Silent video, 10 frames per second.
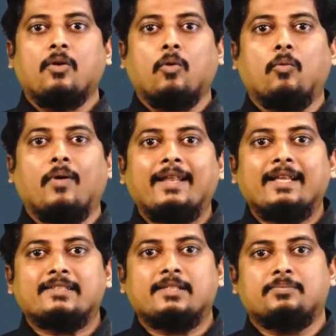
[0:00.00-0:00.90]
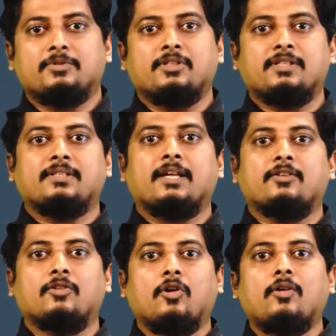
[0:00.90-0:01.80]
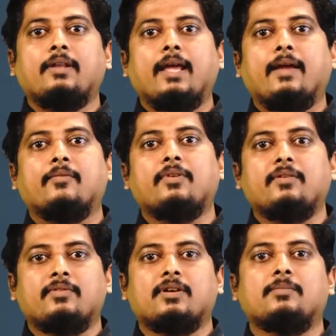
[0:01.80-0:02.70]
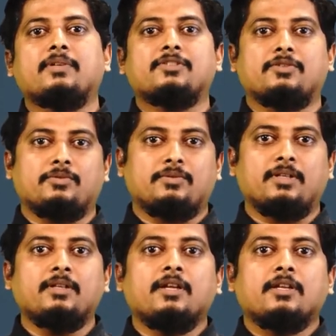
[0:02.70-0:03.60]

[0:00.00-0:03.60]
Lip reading: one exception is that not every verb is suited